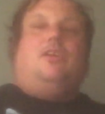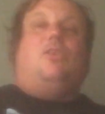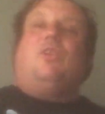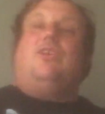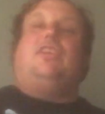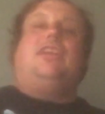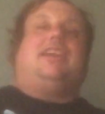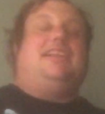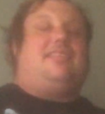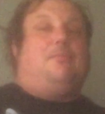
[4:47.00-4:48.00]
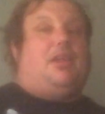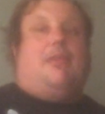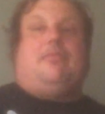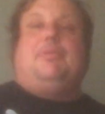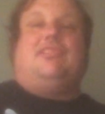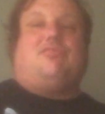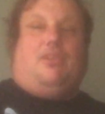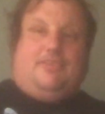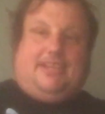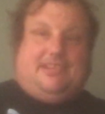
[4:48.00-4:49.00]
or it can sometimes be a
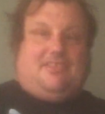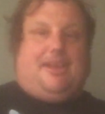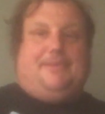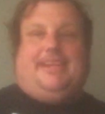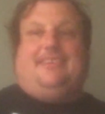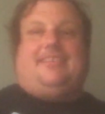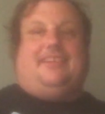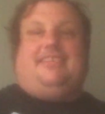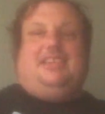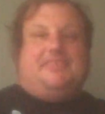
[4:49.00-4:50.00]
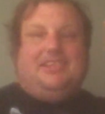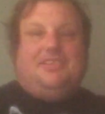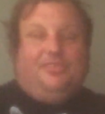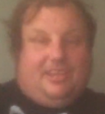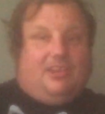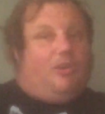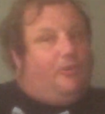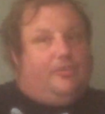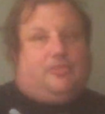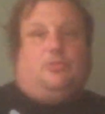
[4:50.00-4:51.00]
struggle to get your IPD settings, even using
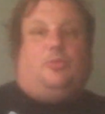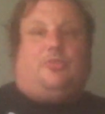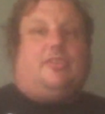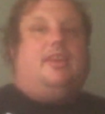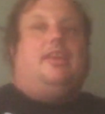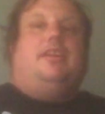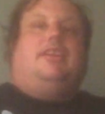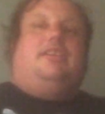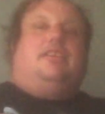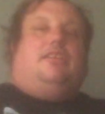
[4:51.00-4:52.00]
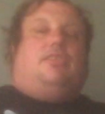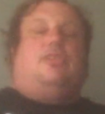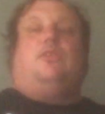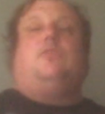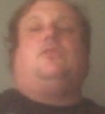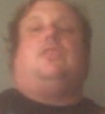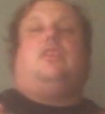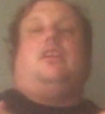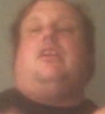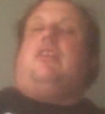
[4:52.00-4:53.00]
all the tools. So
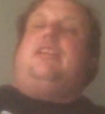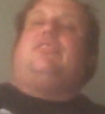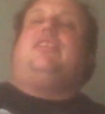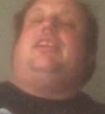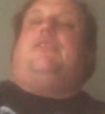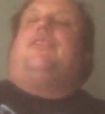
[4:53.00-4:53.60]
honestly, if